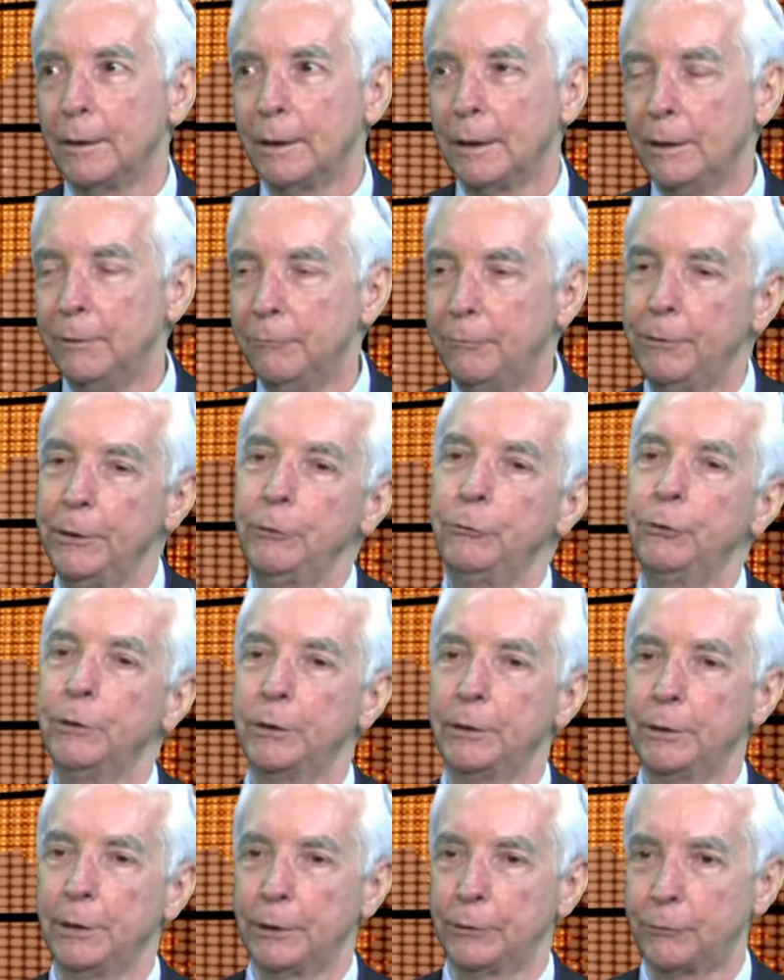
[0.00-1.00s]

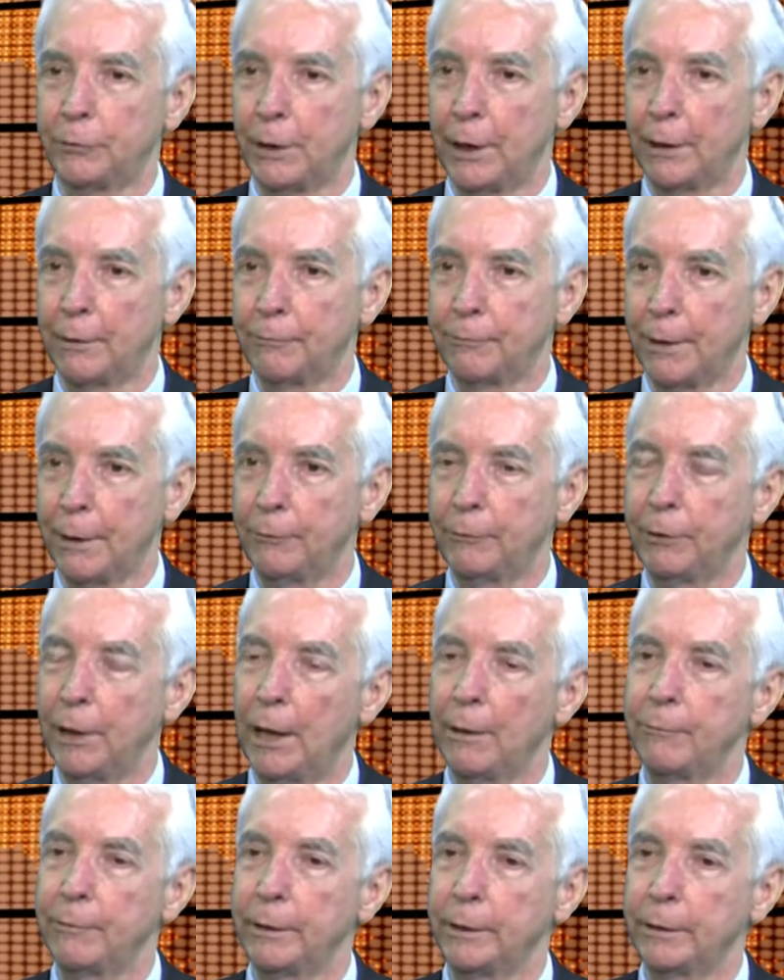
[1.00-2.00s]
envisioned itself as
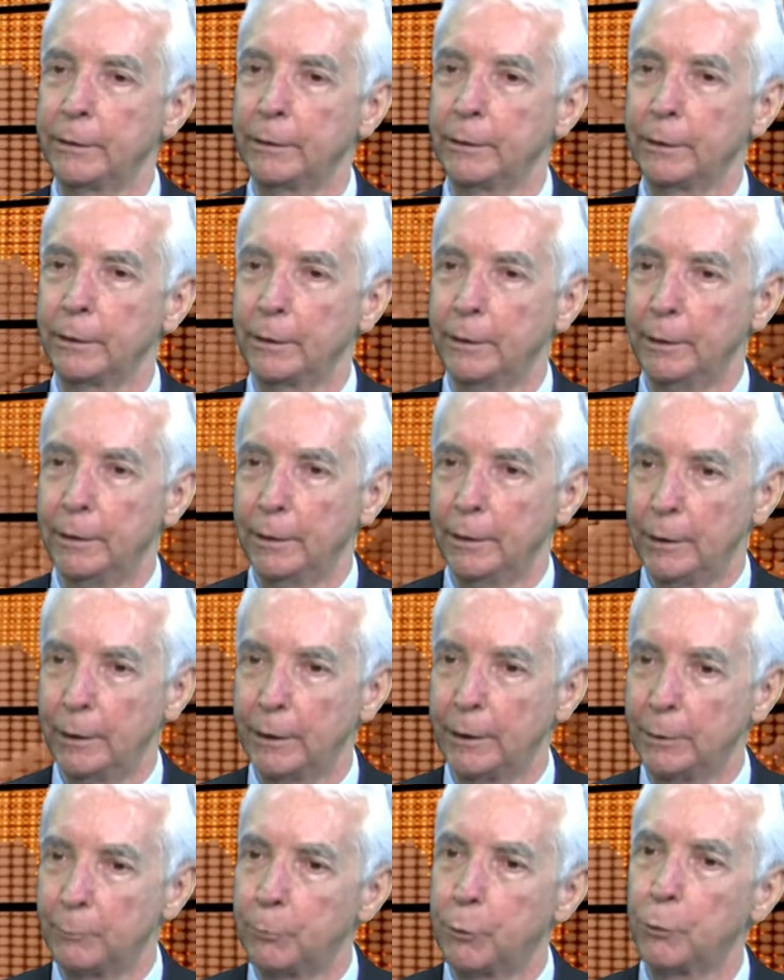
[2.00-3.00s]
having
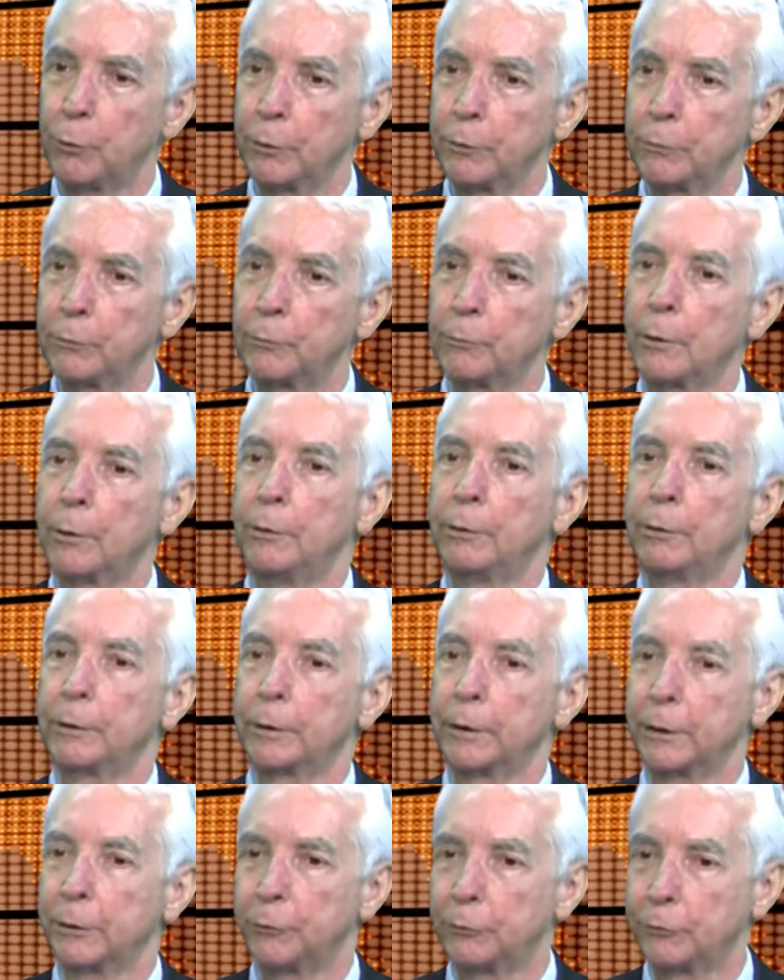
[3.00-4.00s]
an important role, a
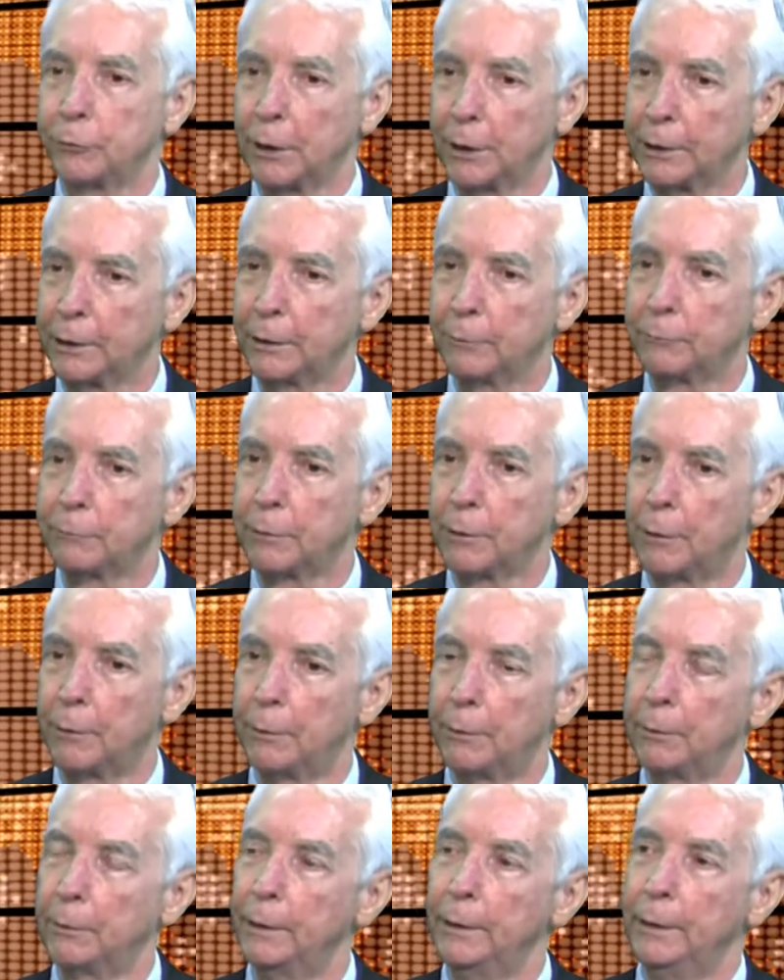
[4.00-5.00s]
constructive
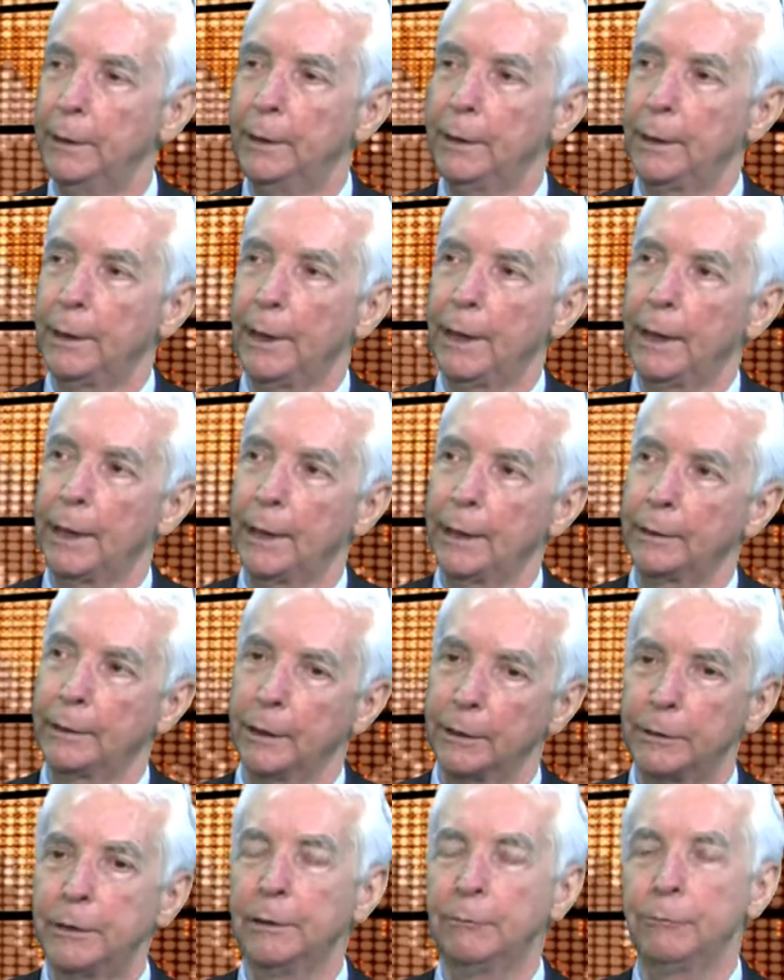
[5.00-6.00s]
role, and
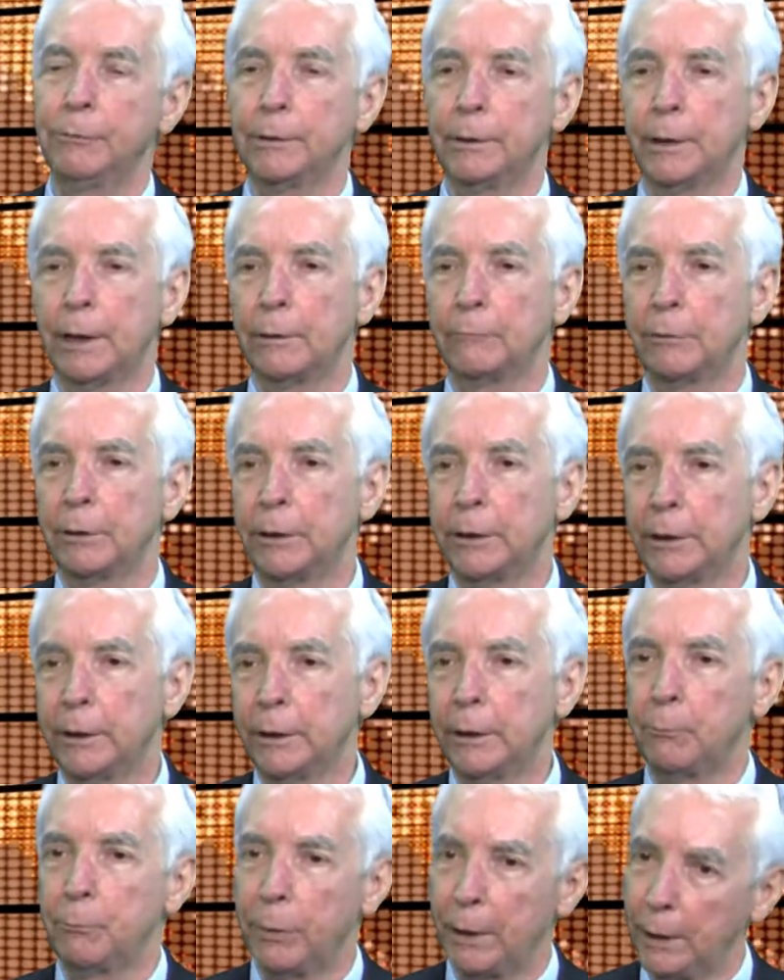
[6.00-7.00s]
a different and very
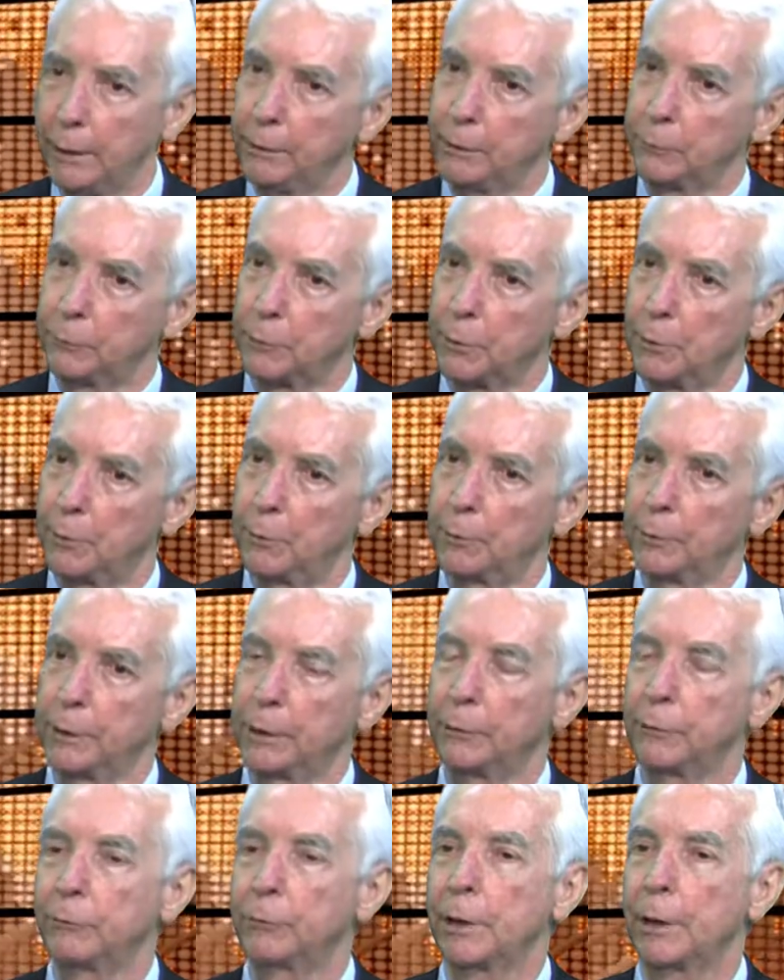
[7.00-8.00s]
independent role
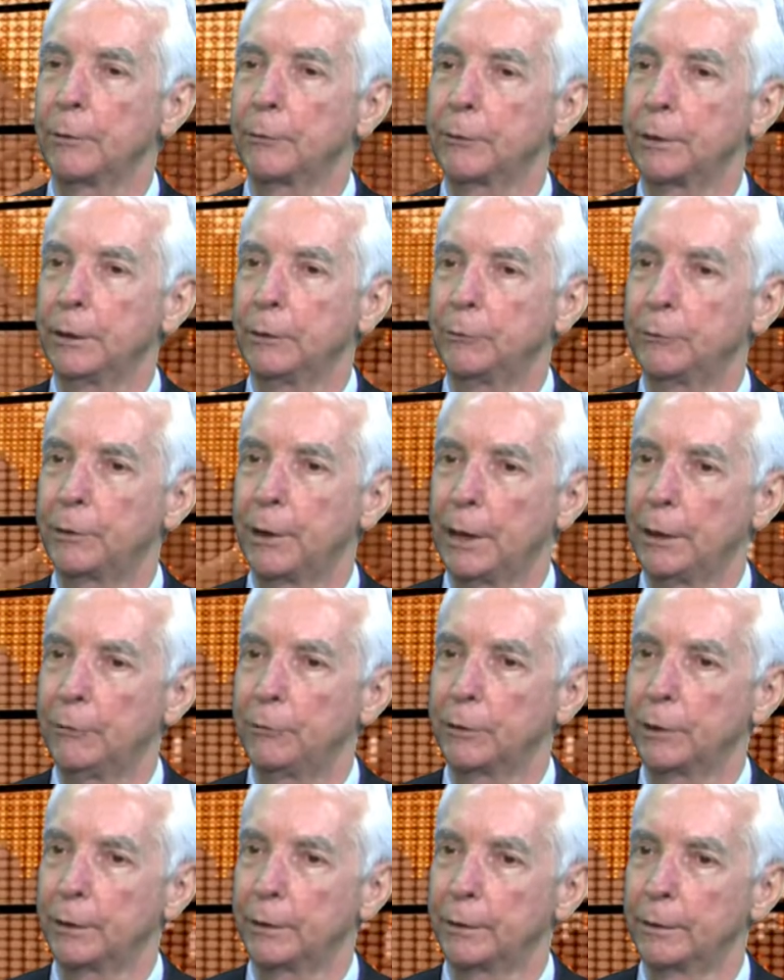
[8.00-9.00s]
in Southeast
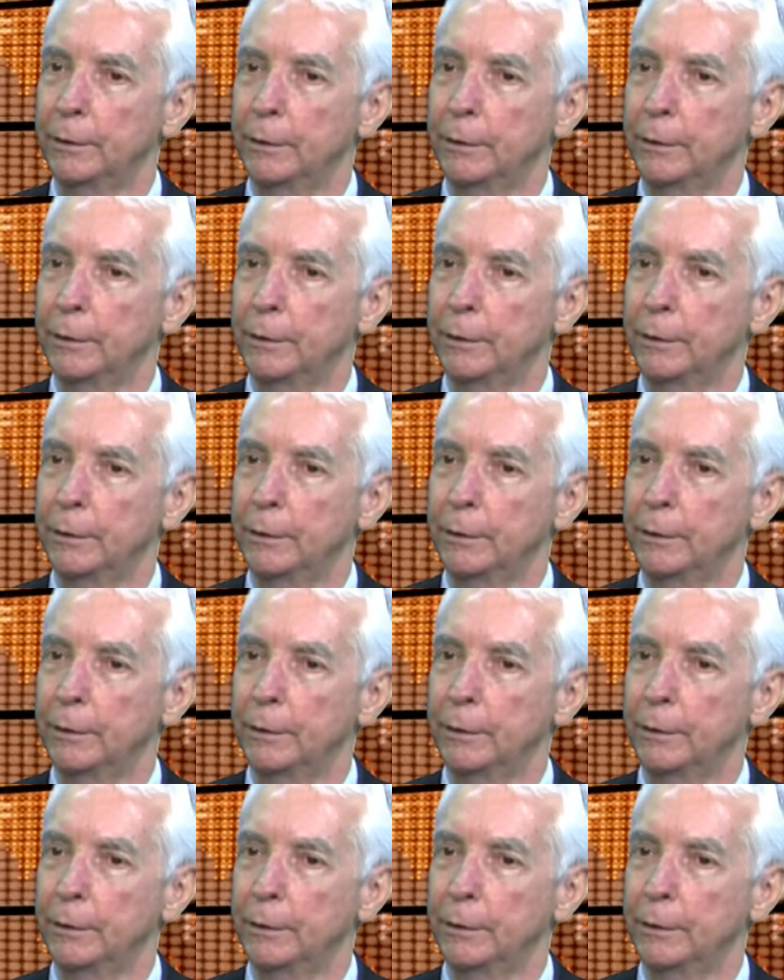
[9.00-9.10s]
Asia.